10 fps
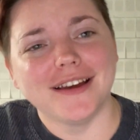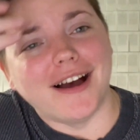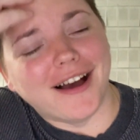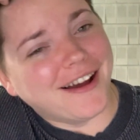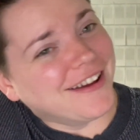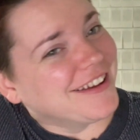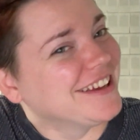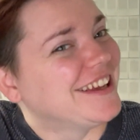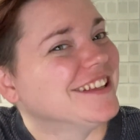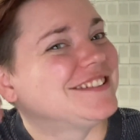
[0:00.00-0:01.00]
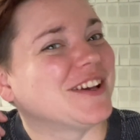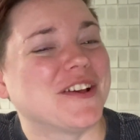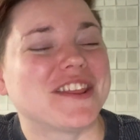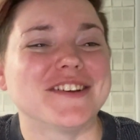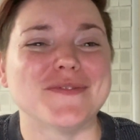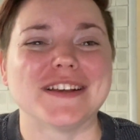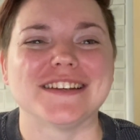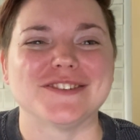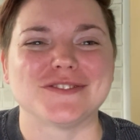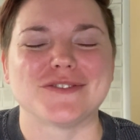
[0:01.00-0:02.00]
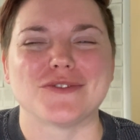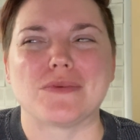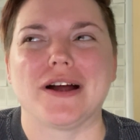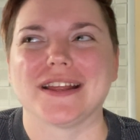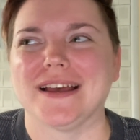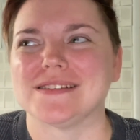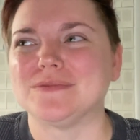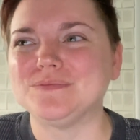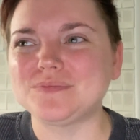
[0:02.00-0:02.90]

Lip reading: And so I think it makes it interesting for the podcast.